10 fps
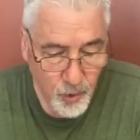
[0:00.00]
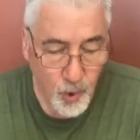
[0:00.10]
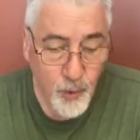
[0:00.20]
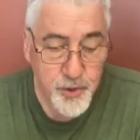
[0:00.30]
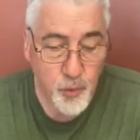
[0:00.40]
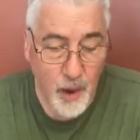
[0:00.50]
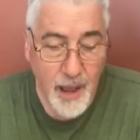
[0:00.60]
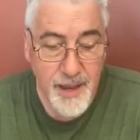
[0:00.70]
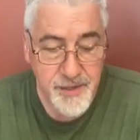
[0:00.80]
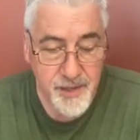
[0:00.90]
who is
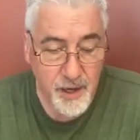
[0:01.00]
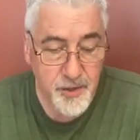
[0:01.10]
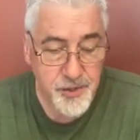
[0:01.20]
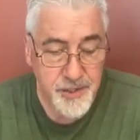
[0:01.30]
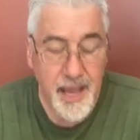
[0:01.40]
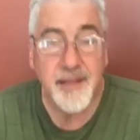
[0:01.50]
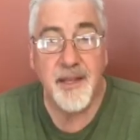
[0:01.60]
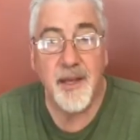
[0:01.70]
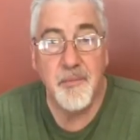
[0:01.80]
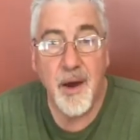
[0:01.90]
wise and
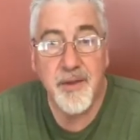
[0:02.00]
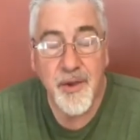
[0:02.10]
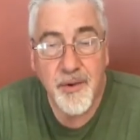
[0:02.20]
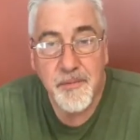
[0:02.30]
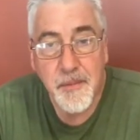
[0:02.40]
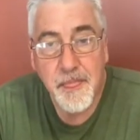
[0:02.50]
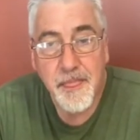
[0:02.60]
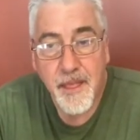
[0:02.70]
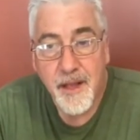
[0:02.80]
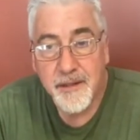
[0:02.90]
understanding among you?
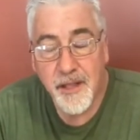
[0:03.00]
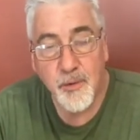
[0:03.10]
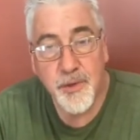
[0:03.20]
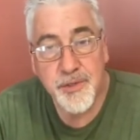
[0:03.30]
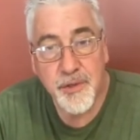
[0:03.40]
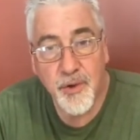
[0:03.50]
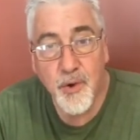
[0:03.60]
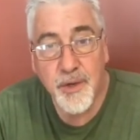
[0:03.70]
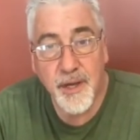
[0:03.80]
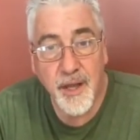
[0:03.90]
In other words,
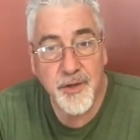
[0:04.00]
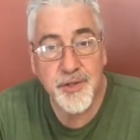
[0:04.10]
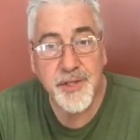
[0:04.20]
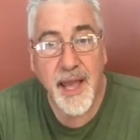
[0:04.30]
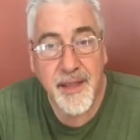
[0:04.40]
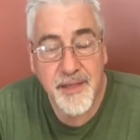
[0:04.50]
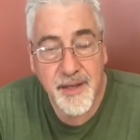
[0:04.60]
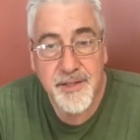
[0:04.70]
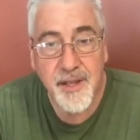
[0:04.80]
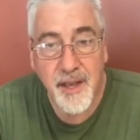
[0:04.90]
who can understand
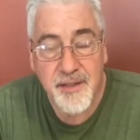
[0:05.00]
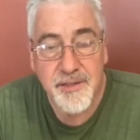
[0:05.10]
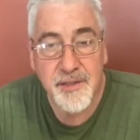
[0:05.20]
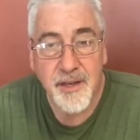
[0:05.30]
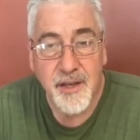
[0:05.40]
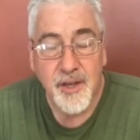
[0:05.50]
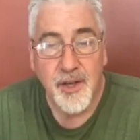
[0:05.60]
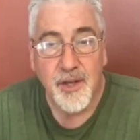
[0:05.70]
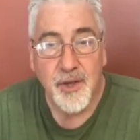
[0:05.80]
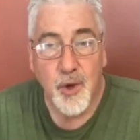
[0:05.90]
these things?
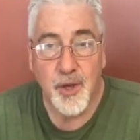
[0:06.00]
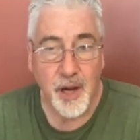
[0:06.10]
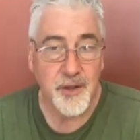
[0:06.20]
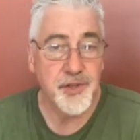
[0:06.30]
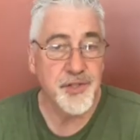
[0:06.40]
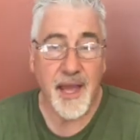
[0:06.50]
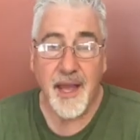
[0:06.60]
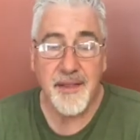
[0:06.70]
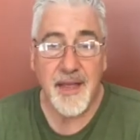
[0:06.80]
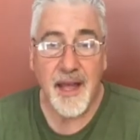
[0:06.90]
Who can
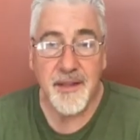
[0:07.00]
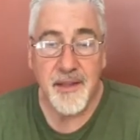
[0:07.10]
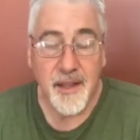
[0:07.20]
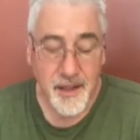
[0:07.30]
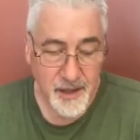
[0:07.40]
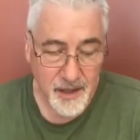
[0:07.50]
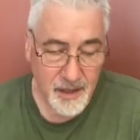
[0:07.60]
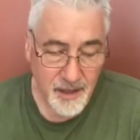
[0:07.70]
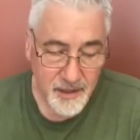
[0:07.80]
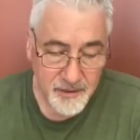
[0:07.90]
understand that?
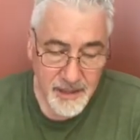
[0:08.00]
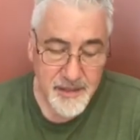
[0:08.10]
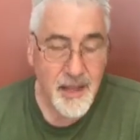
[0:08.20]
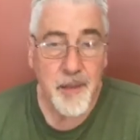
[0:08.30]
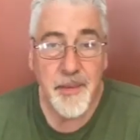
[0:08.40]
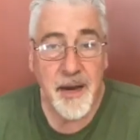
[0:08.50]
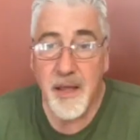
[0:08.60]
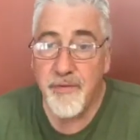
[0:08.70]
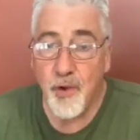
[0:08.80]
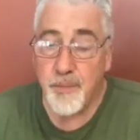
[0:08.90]
Uh, let not
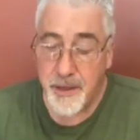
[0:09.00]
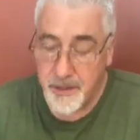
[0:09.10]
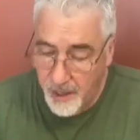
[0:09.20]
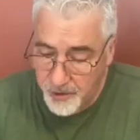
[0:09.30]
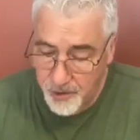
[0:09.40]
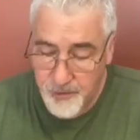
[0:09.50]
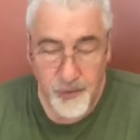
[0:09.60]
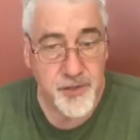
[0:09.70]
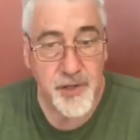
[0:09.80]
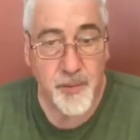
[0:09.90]
many of you be teachers,
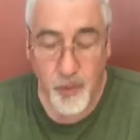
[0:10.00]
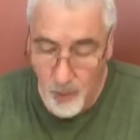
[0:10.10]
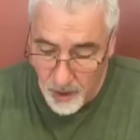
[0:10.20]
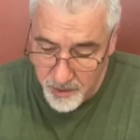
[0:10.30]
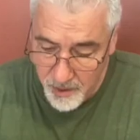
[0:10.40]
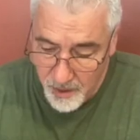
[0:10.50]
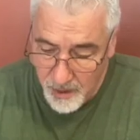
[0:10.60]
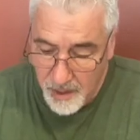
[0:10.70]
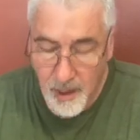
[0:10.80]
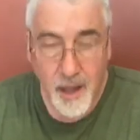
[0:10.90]
verse number one.
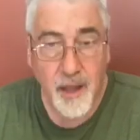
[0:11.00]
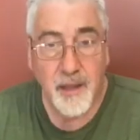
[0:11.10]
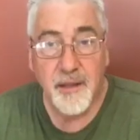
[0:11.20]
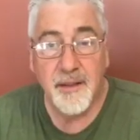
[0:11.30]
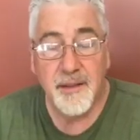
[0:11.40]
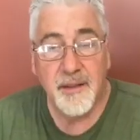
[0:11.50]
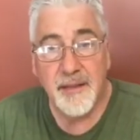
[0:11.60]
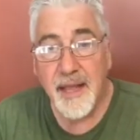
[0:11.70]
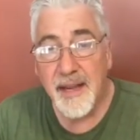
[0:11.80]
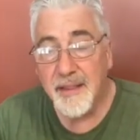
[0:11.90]
Uh,
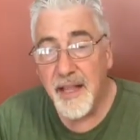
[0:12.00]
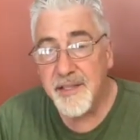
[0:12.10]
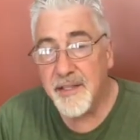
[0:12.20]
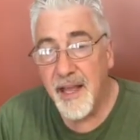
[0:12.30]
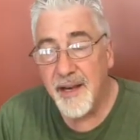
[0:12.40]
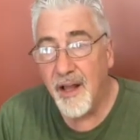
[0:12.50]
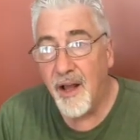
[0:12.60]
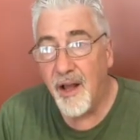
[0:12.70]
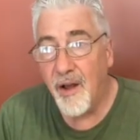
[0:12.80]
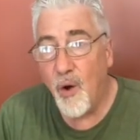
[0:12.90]
let let's let
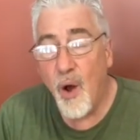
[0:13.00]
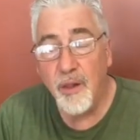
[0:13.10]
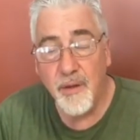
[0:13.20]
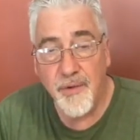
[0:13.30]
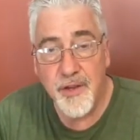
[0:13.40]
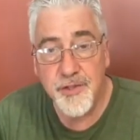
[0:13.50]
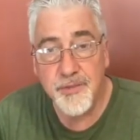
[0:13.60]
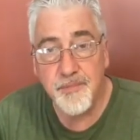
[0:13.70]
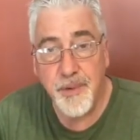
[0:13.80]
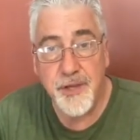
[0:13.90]
uh, all of
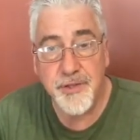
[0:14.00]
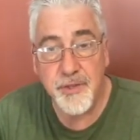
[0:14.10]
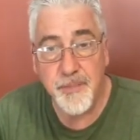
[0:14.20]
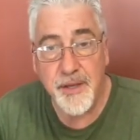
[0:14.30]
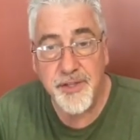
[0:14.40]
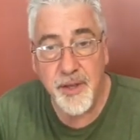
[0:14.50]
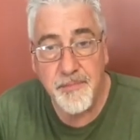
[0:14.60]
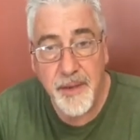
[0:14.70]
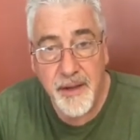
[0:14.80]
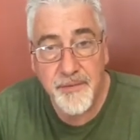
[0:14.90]
us be be
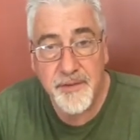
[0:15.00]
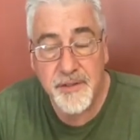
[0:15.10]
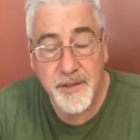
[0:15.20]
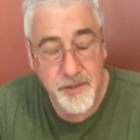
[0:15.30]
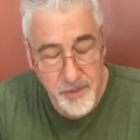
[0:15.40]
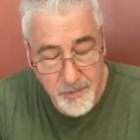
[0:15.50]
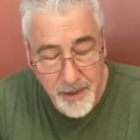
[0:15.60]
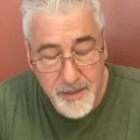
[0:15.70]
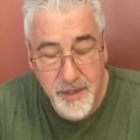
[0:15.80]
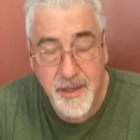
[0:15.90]
submitted
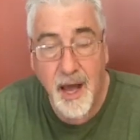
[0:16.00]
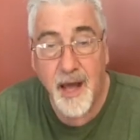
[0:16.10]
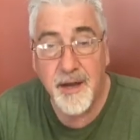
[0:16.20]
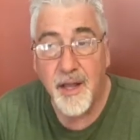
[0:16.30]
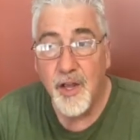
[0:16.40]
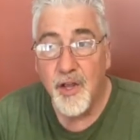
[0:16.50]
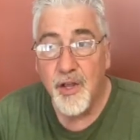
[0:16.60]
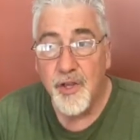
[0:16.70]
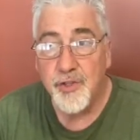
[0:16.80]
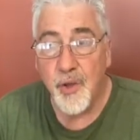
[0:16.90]
submitted to God
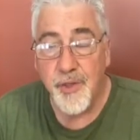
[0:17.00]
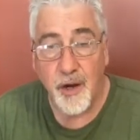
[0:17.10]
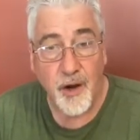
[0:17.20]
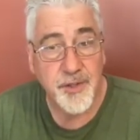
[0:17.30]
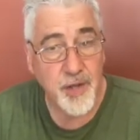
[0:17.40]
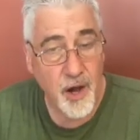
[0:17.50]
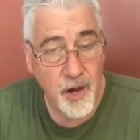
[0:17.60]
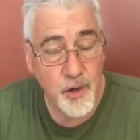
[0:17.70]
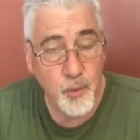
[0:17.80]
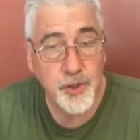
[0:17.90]
so that our
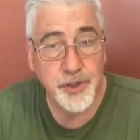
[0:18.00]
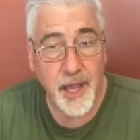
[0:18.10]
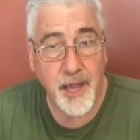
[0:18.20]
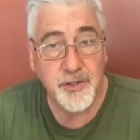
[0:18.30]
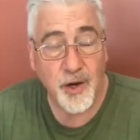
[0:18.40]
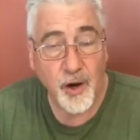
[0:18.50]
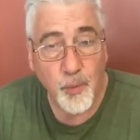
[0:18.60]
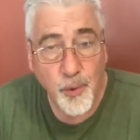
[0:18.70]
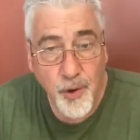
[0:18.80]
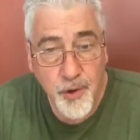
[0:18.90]
tongue would change, our
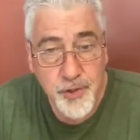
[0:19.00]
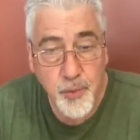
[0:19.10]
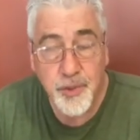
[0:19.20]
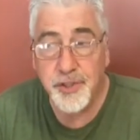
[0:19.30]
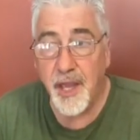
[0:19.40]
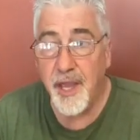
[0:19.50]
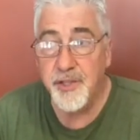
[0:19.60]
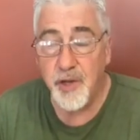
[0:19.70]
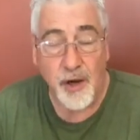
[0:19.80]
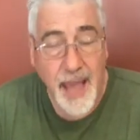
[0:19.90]
words would
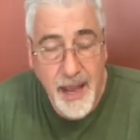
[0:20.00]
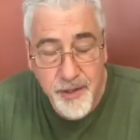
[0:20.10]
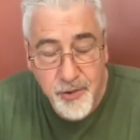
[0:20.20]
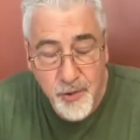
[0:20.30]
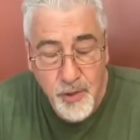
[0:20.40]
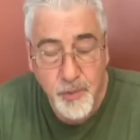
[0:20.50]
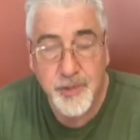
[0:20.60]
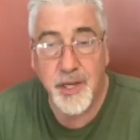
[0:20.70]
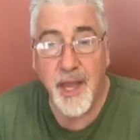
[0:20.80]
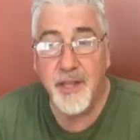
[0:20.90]
change, our attitude would
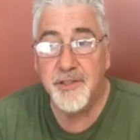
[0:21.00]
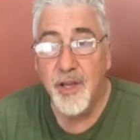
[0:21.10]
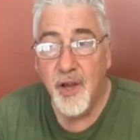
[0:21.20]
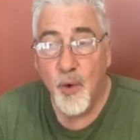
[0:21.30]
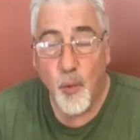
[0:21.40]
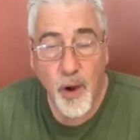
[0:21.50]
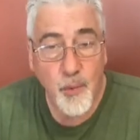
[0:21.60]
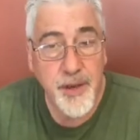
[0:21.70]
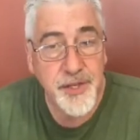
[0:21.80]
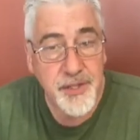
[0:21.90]
change,
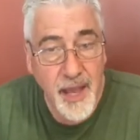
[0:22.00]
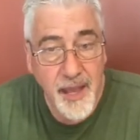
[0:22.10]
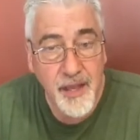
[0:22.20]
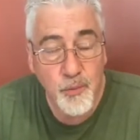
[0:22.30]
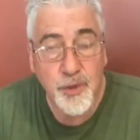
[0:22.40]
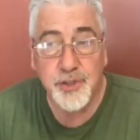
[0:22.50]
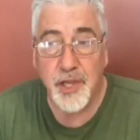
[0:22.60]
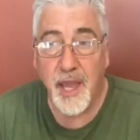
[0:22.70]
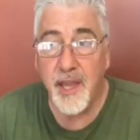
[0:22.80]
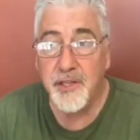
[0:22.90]
what we say would
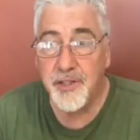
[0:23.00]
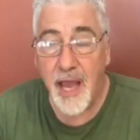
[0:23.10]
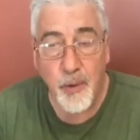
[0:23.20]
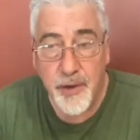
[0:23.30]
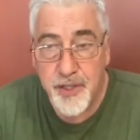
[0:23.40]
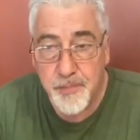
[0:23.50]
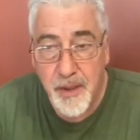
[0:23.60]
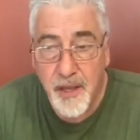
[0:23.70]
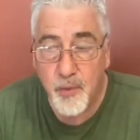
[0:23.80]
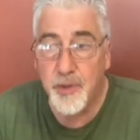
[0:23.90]
change, how we
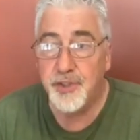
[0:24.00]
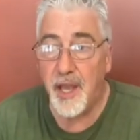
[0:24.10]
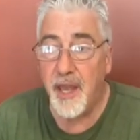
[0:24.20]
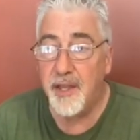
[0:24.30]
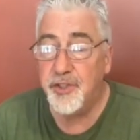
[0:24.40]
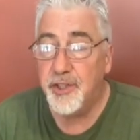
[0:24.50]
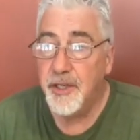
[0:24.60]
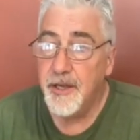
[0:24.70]
speak would change.